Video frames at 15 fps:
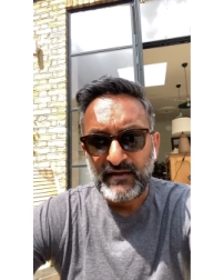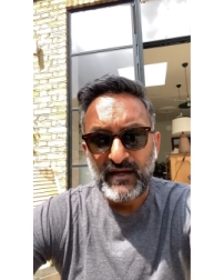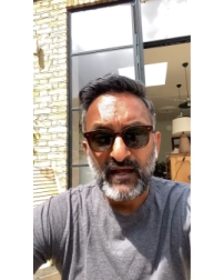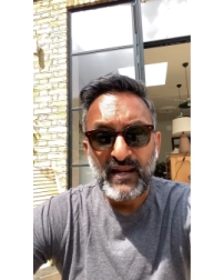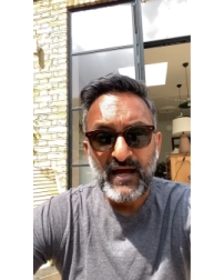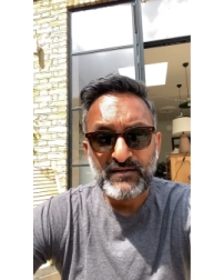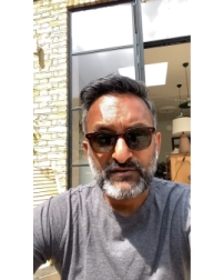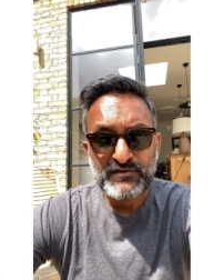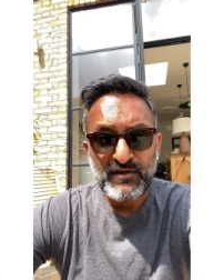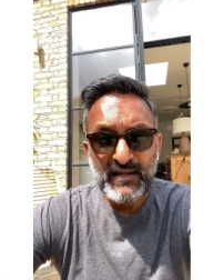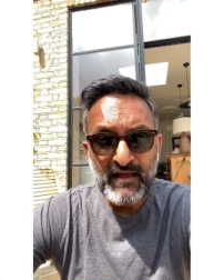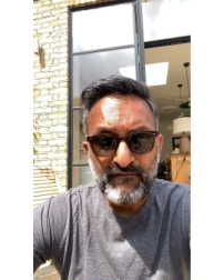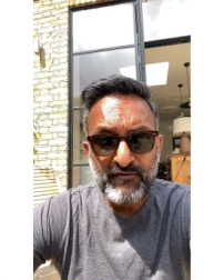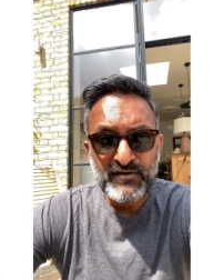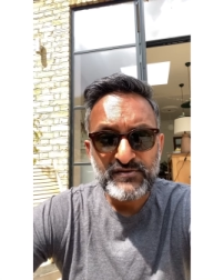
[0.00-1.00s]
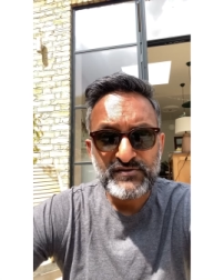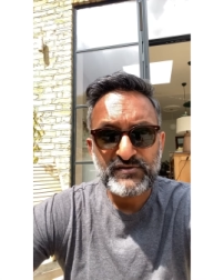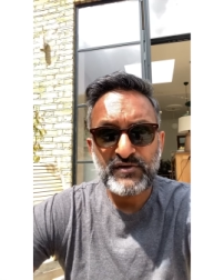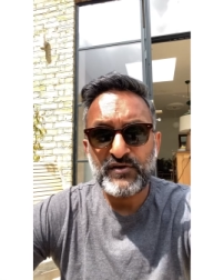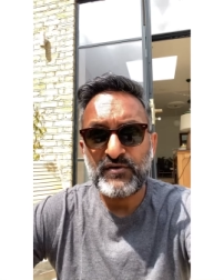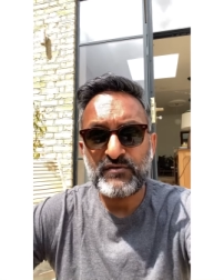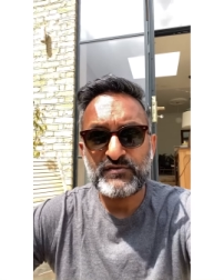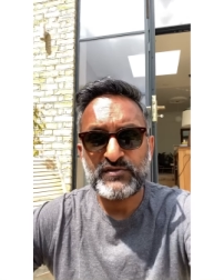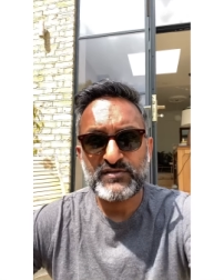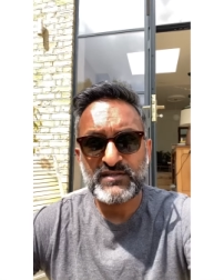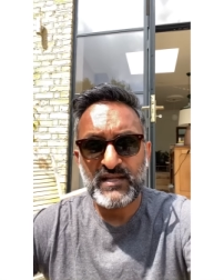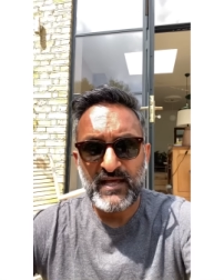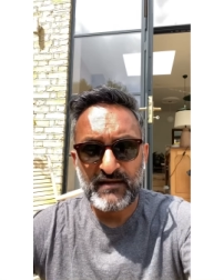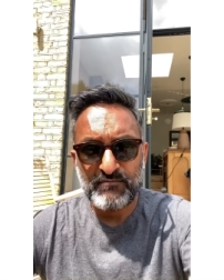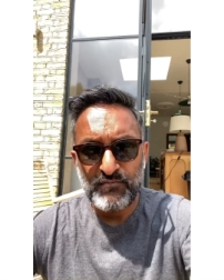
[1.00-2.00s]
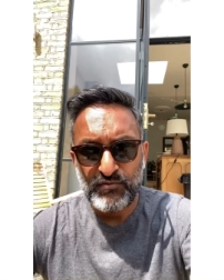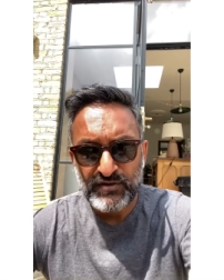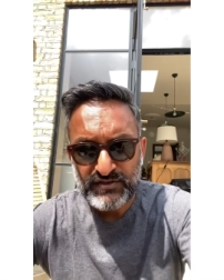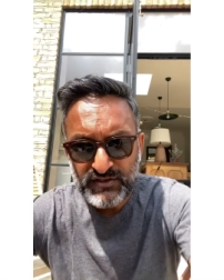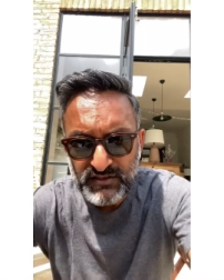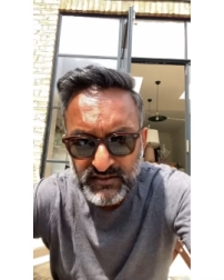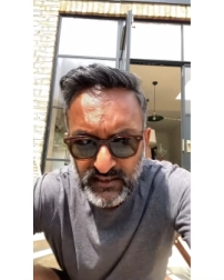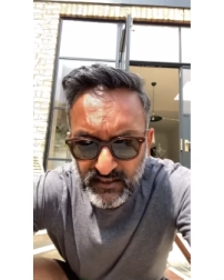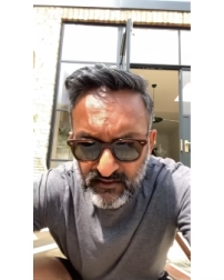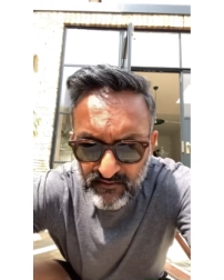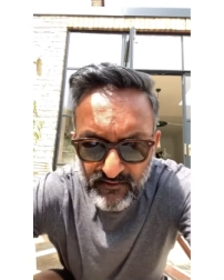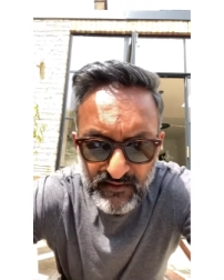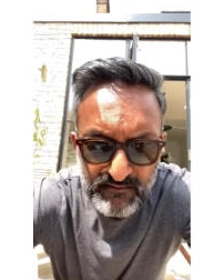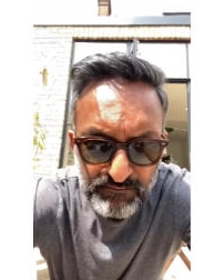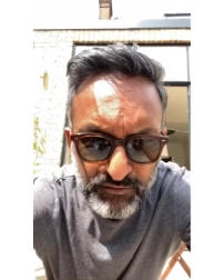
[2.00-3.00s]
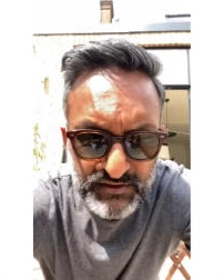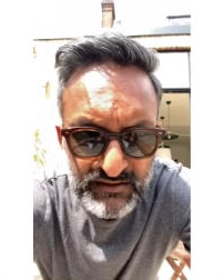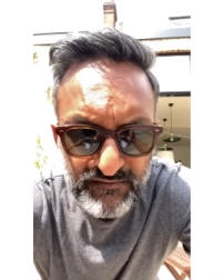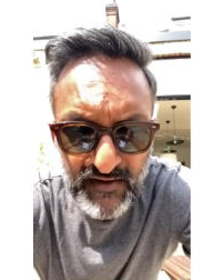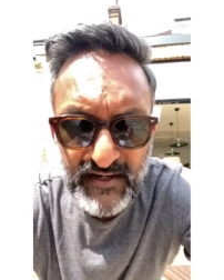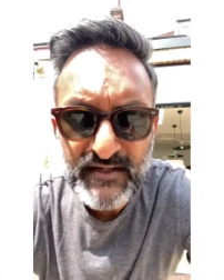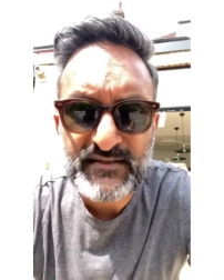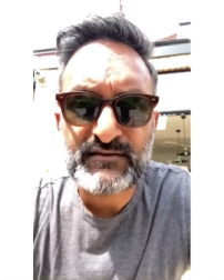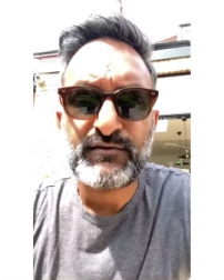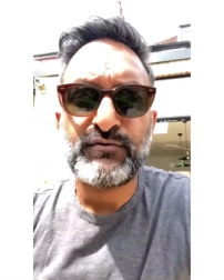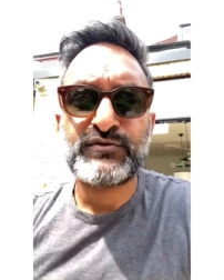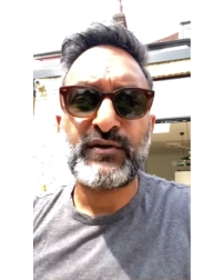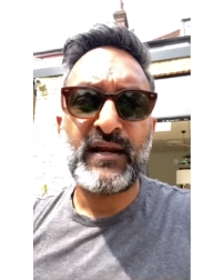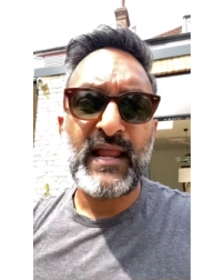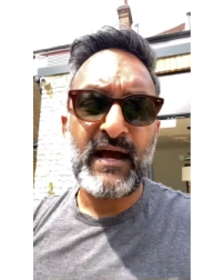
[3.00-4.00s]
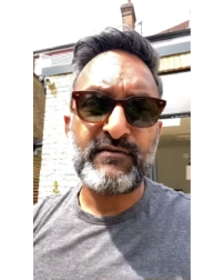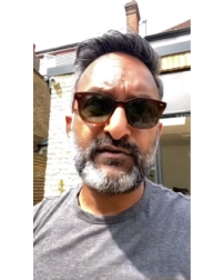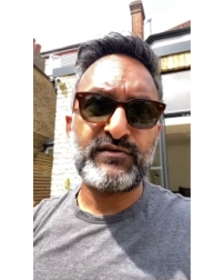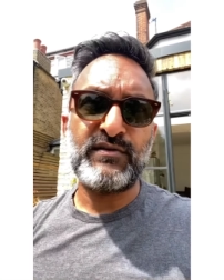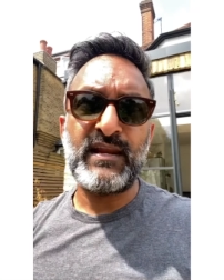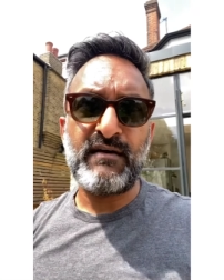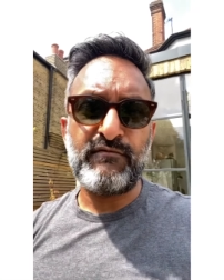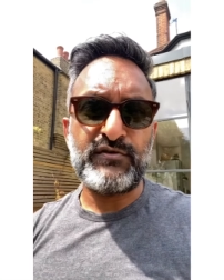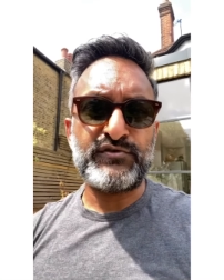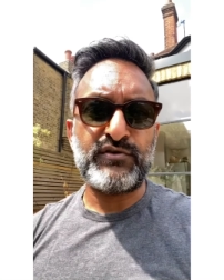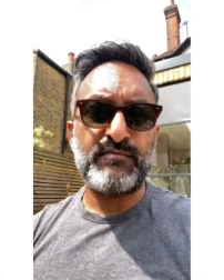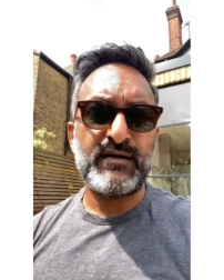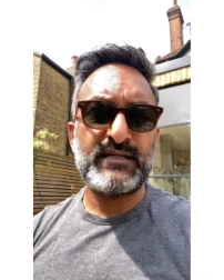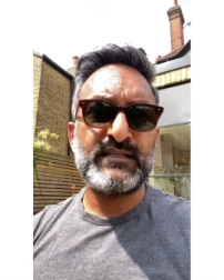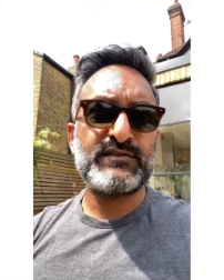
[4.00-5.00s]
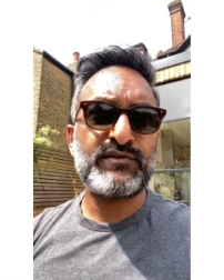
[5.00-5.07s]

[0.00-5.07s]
it allows you to leverage. So just like mortgages, it, the bridging finance is also allowing you to leverage your money.